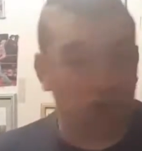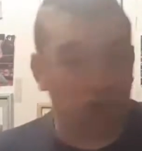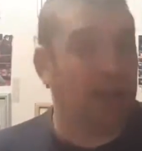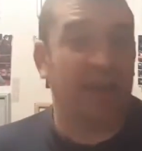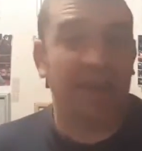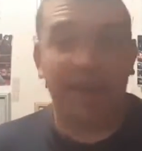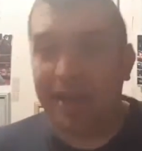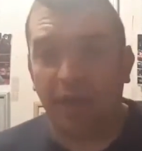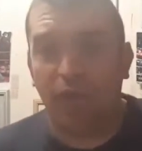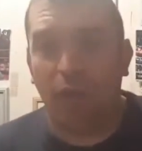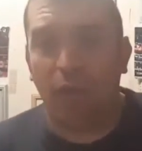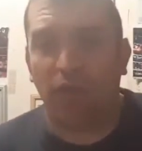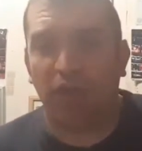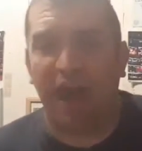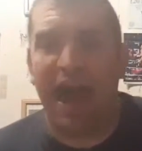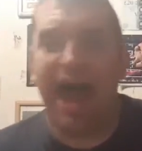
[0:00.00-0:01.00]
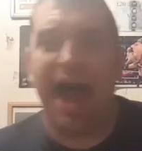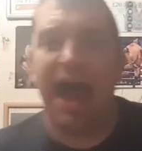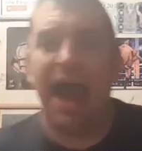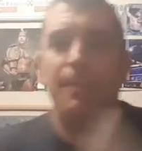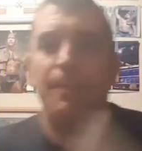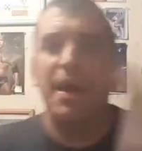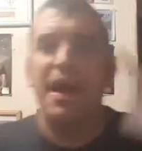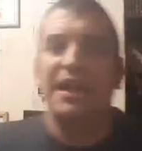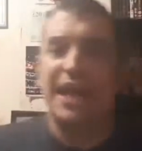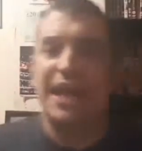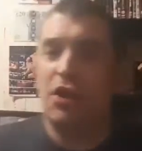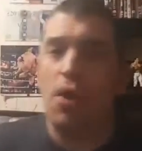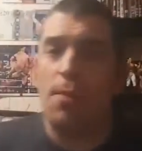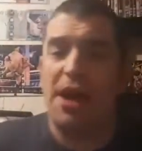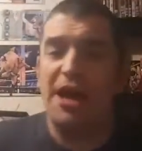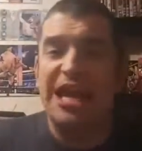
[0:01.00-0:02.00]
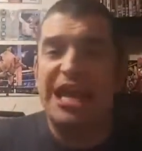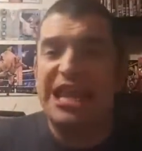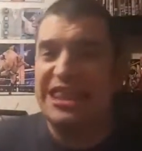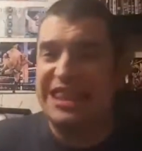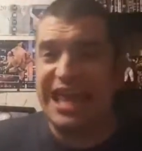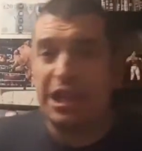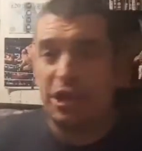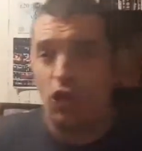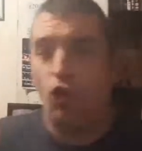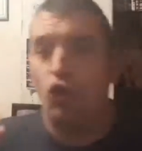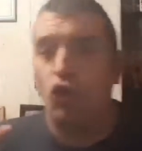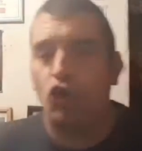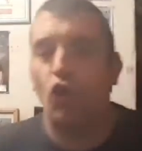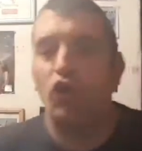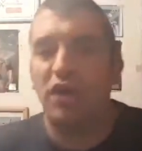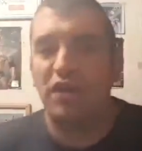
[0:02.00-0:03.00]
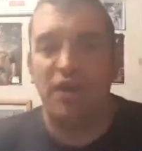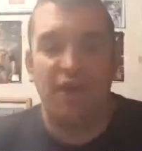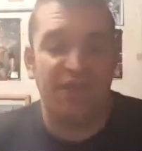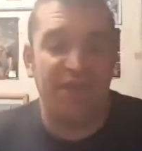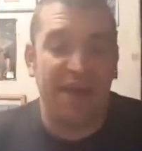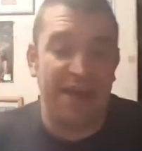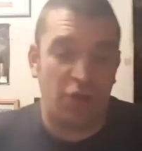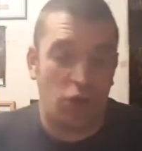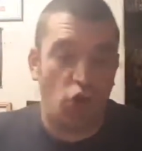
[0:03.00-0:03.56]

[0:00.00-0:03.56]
and it did live up to the hype. Daniel Bryan did look good in defeat.